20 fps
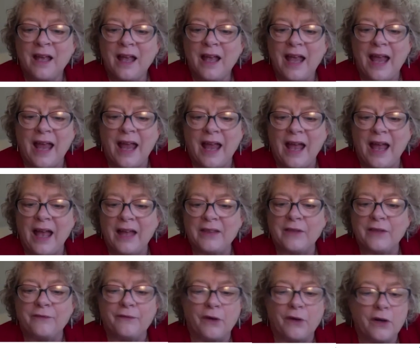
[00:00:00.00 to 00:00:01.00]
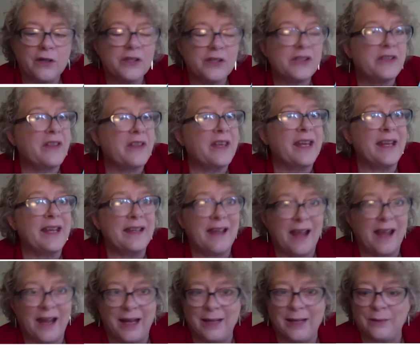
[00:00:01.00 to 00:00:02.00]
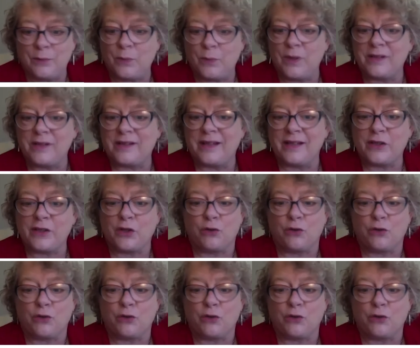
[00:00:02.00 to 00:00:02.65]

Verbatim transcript: And the first that he named was this